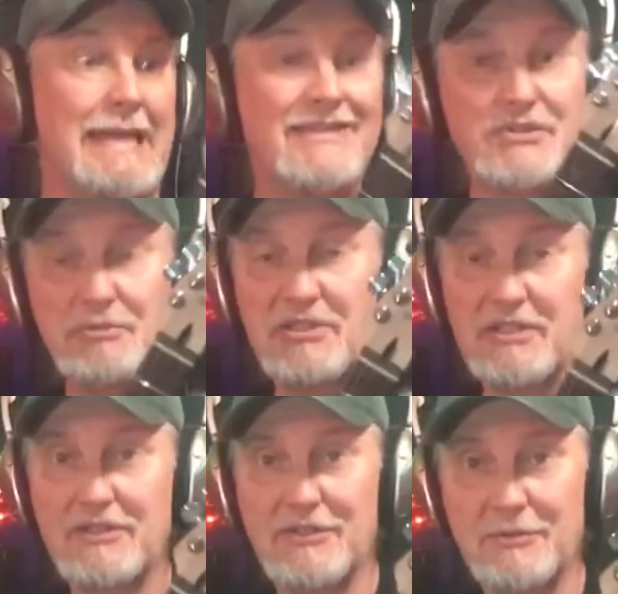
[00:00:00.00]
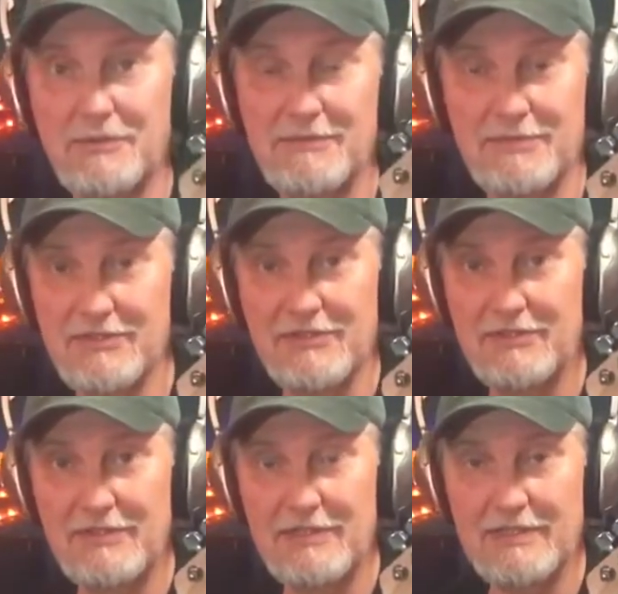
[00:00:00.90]
This particular one was
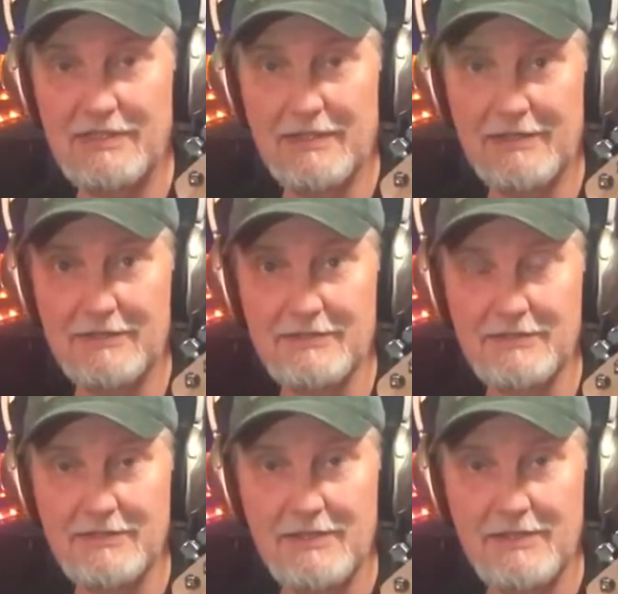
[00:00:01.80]
$180.